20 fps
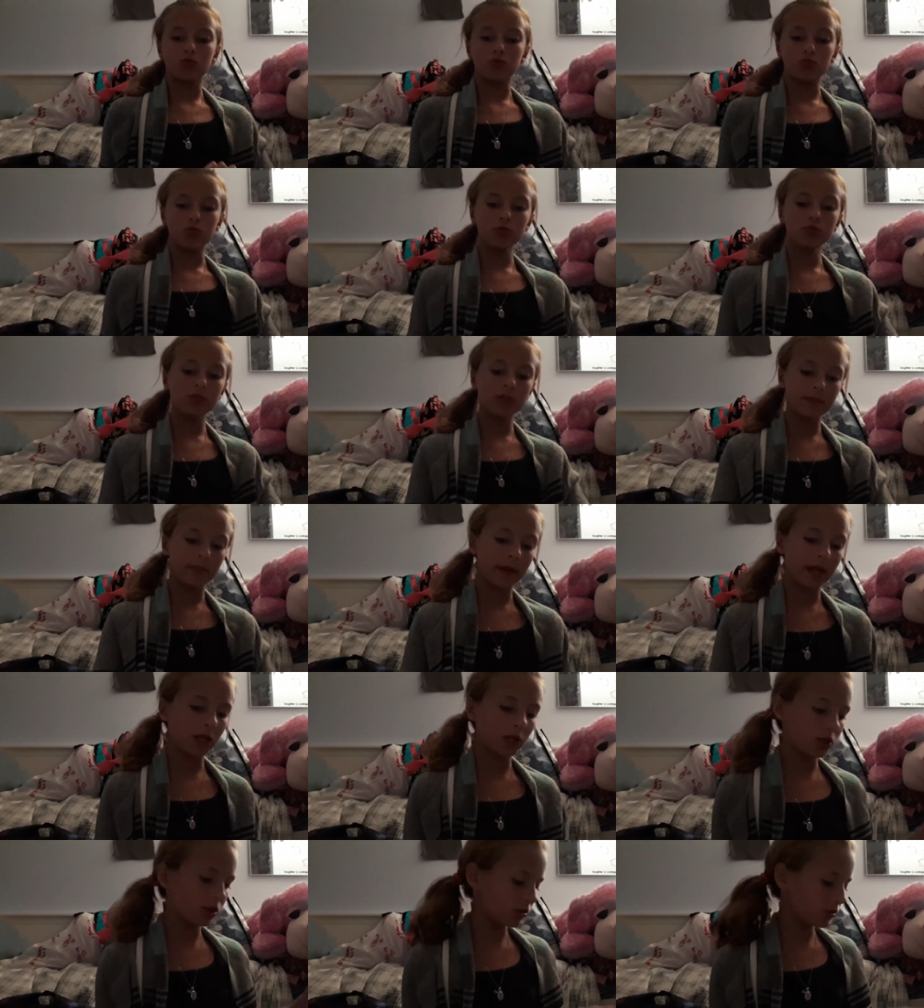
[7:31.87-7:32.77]
Roots
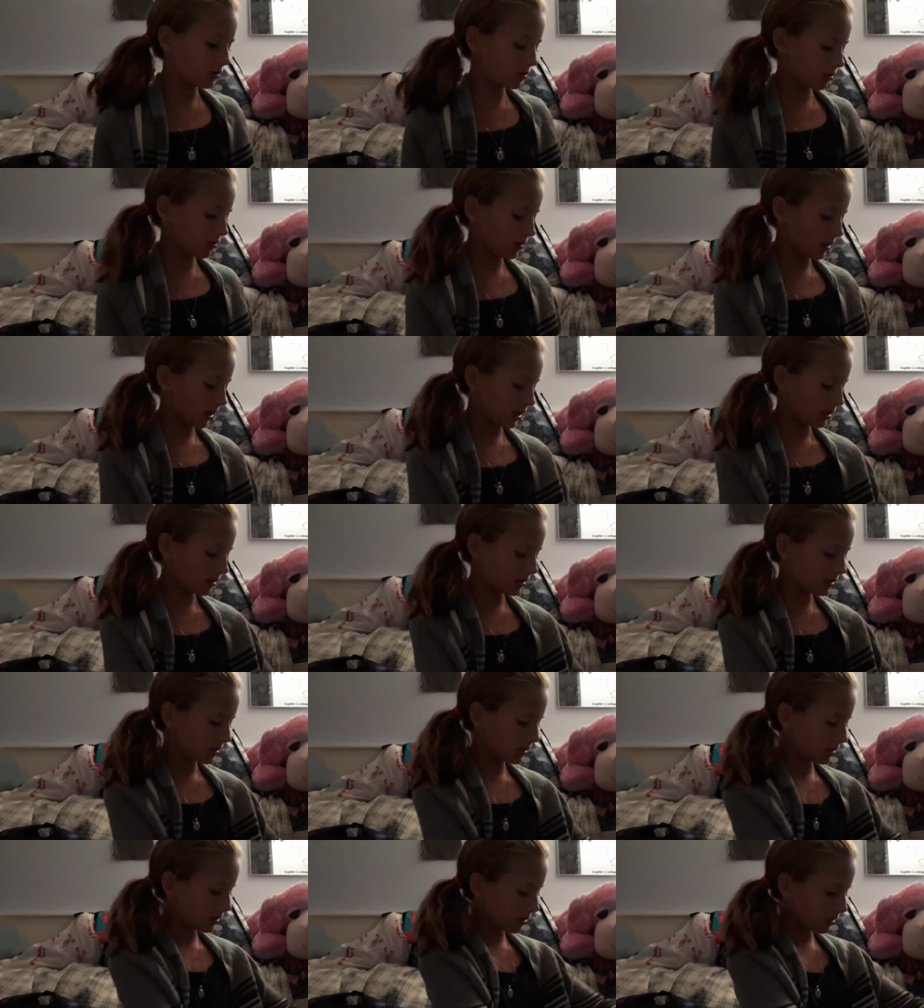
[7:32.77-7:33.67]
binder, so
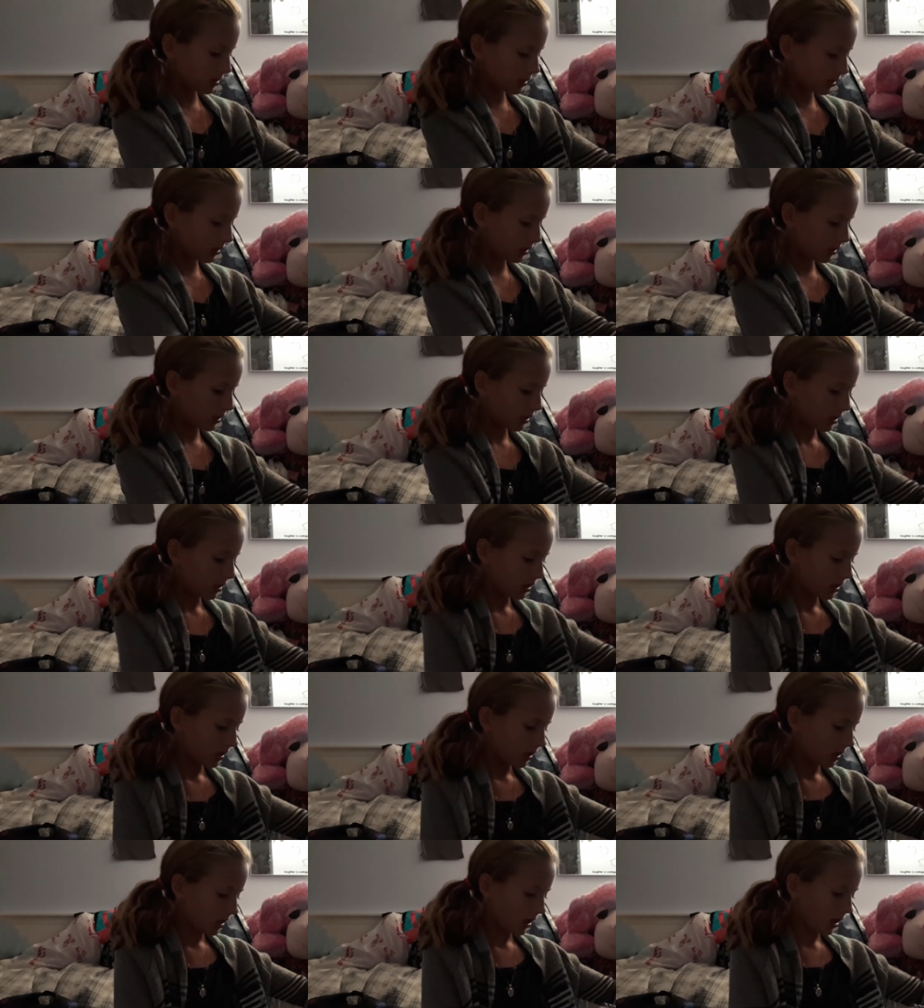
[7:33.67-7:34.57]
nice.